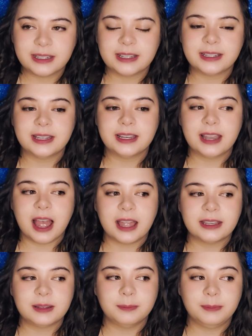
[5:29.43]
And to
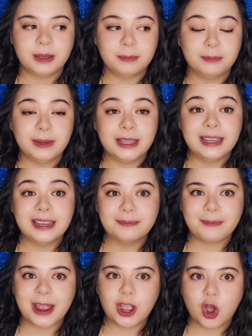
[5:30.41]
not be
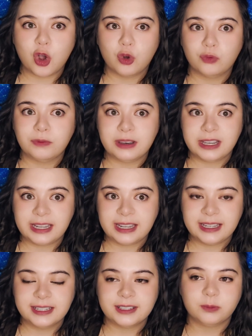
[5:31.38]
meeting my own
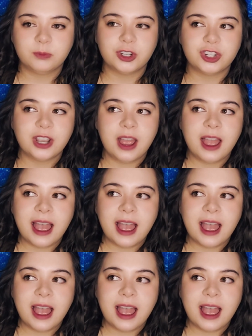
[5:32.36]
needs, which